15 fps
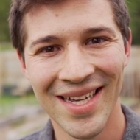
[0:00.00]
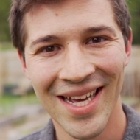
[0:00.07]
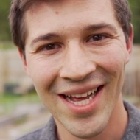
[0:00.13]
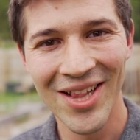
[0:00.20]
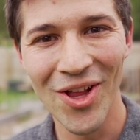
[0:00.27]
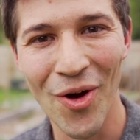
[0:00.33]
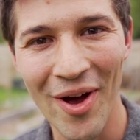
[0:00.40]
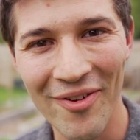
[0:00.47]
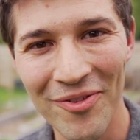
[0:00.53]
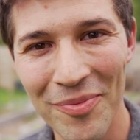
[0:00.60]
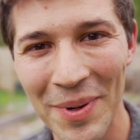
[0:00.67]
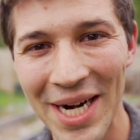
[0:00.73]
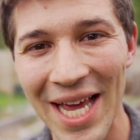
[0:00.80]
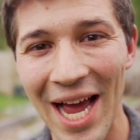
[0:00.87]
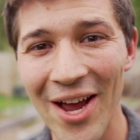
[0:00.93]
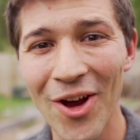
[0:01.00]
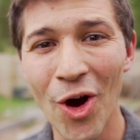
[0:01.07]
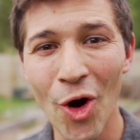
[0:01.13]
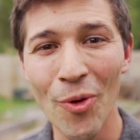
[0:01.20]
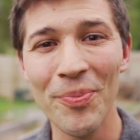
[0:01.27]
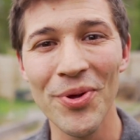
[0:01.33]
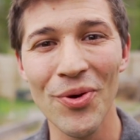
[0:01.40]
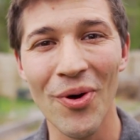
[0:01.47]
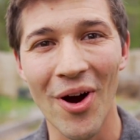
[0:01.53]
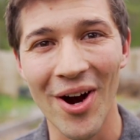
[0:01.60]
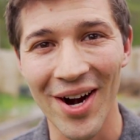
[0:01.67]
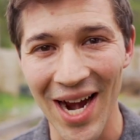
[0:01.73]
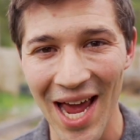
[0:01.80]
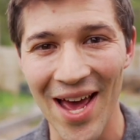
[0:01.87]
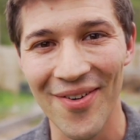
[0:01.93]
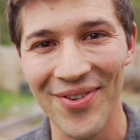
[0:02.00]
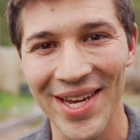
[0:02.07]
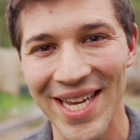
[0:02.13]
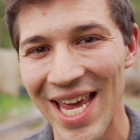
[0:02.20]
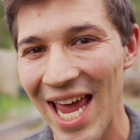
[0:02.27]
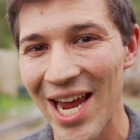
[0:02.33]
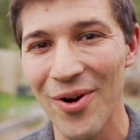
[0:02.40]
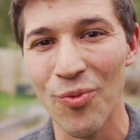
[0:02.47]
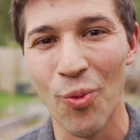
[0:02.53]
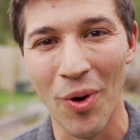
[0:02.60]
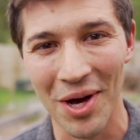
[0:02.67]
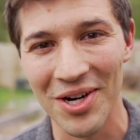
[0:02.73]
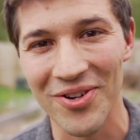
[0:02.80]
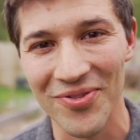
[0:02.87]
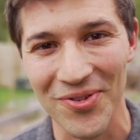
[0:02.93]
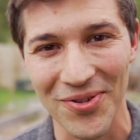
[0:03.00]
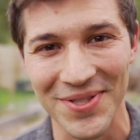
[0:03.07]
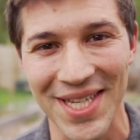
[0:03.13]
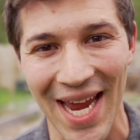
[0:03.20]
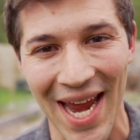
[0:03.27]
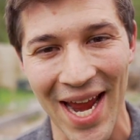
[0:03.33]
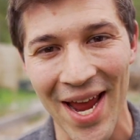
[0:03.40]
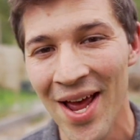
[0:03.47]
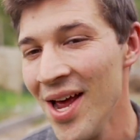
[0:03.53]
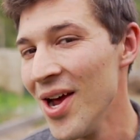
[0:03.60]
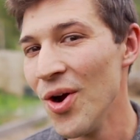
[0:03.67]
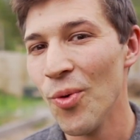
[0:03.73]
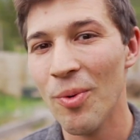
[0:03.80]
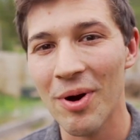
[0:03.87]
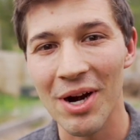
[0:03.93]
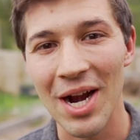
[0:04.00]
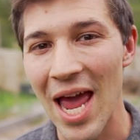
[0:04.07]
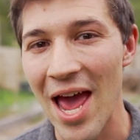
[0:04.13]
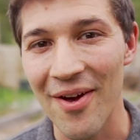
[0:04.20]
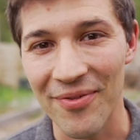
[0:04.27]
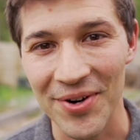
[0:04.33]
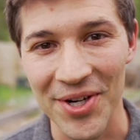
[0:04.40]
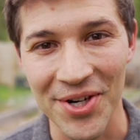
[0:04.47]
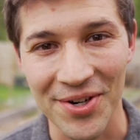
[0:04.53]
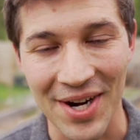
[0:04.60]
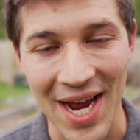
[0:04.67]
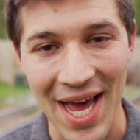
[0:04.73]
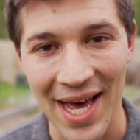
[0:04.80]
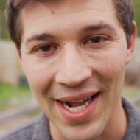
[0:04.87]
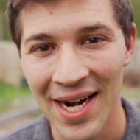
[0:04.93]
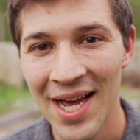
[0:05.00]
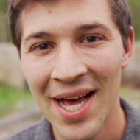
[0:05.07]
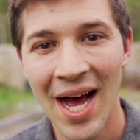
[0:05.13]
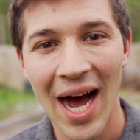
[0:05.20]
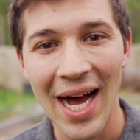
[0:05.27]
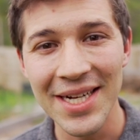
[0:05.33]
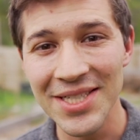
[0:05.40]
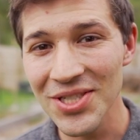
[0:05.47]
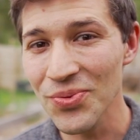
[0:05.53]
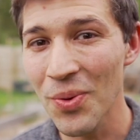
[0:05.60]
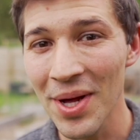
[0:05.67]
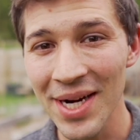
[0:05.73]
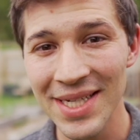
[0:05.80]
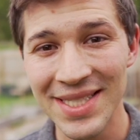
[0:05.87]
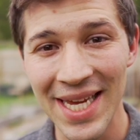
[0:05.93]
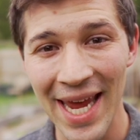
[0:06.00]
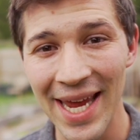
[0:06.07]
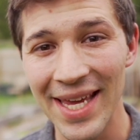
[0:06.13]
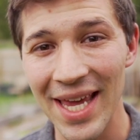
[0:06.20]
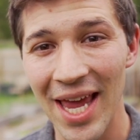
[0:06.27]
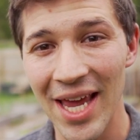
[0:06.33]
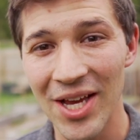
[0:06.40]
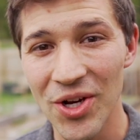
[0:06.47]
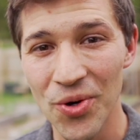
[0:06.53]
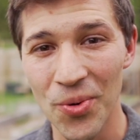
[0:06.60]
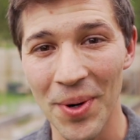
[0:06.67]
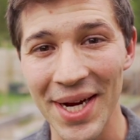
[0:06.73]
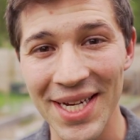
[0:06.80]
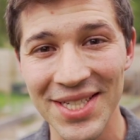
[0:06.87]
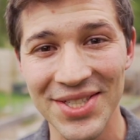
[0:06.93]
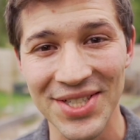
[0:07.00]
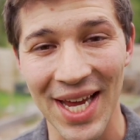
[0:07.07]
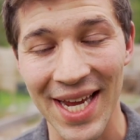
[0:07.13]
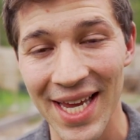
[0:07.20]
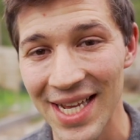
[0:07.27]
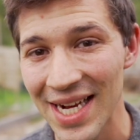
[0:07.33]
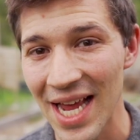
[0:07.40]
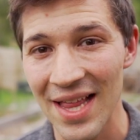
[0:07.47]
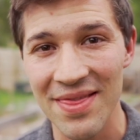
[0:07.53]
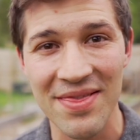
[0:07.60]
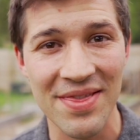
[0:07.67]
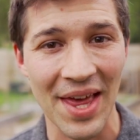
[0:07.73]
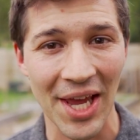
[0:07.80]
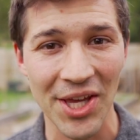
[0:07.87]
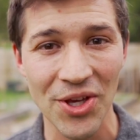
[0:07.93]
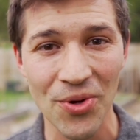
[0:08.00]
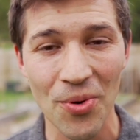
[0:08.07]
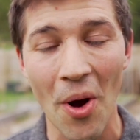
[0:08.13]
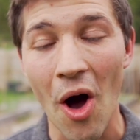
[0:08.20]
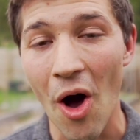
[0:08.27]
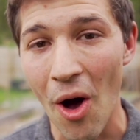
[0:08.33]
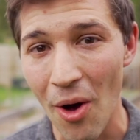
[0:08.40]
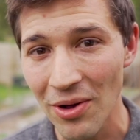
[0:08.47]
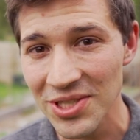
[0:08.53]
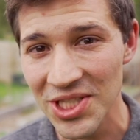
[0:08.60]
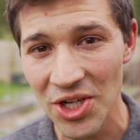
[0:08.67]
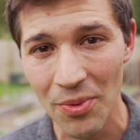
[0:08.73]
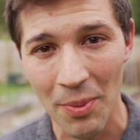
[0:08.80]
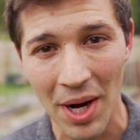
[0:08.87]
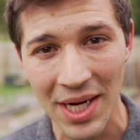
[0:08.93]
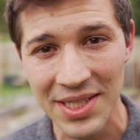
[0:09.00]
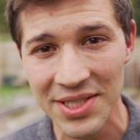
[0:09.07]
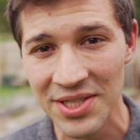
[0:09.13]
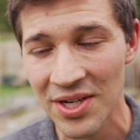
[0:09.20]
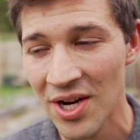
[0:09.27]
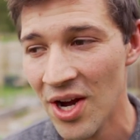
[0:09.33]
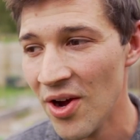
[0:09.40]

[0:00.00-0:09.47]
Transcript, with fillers: Hello, everybody. I hope you are having a wonderful day wherever you're at. I just want to take a quick second and thank you all so much